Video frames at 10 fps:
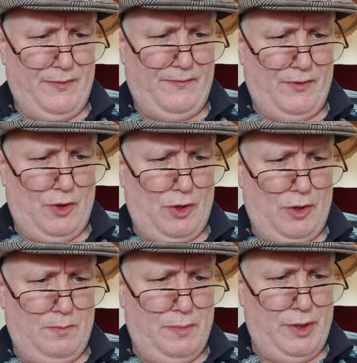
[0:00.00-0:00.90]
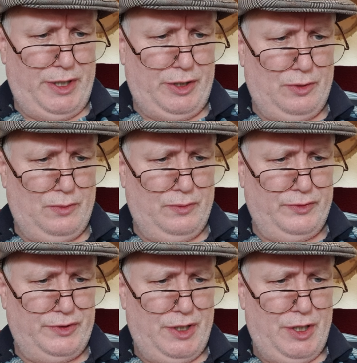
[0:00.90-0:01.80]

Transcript: perform miracles.